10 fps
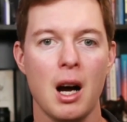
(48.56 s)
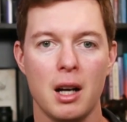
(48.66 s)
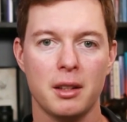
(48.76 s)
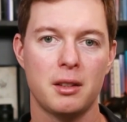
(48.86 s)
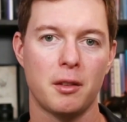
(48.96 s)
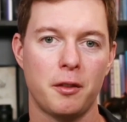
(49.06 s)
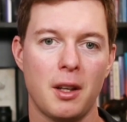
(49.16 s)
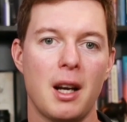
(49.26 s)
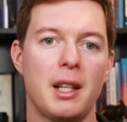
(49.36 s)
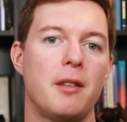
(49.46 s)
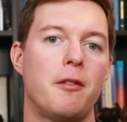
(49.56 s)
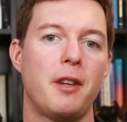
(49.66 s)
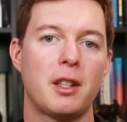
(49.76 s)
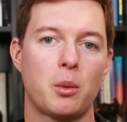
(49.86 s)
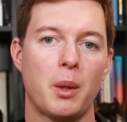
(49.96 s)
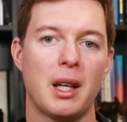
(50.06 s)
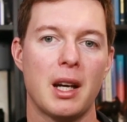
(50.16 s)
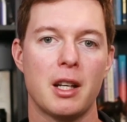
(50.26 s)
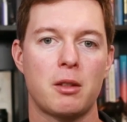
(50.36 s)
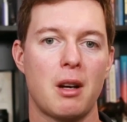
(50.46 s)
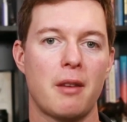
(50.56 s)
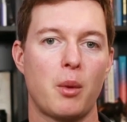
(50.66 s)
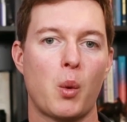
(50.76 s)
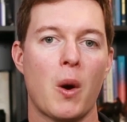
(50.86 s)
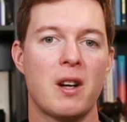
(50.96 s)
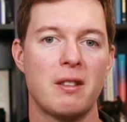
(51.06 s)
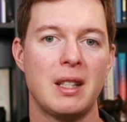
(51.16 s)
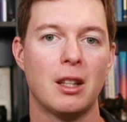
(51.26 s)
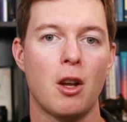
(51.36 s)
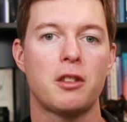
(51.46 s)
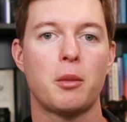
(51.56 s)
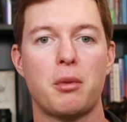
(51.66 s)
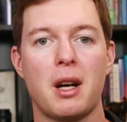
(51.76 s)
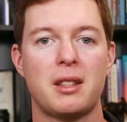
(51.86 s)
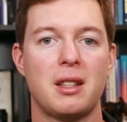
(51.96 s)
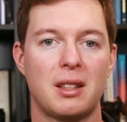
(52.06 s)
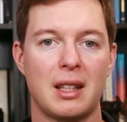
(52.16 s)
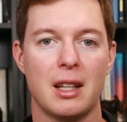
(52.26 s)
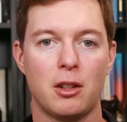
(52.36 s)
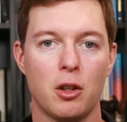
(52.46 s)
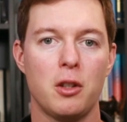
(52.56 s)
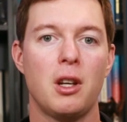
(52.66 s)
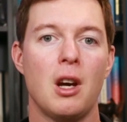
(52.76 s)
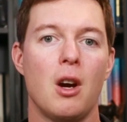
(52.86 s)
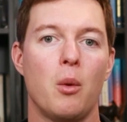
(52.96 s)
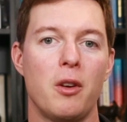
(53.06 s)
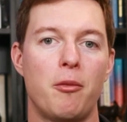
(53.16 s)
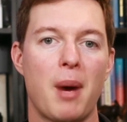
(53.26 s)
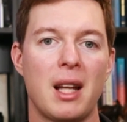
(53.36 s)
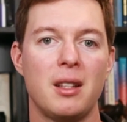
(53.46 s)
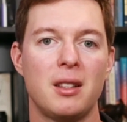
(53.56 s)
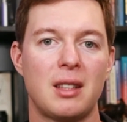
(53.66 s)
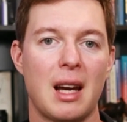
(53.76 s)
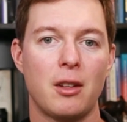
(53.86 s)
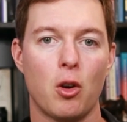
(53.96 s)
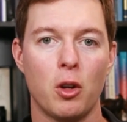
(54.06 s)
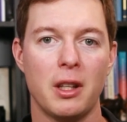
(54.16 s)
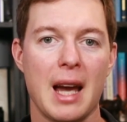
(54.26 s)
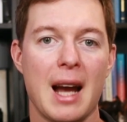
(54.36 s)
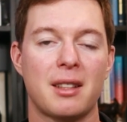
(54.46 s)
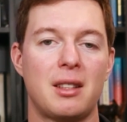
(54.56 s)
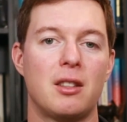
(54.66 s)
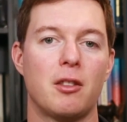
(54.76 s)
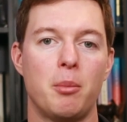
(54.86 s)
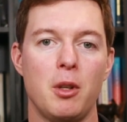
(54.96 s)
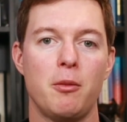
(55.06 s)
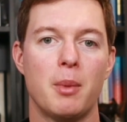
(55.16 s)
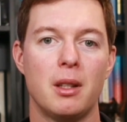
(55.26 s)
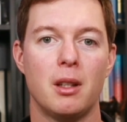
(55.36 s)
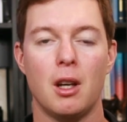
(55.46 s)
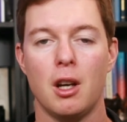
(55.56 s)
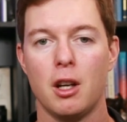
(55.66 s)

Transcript: harder to fly than fixed wing aircraft, requiring lots of practice to get good with balance and all the axes of movement.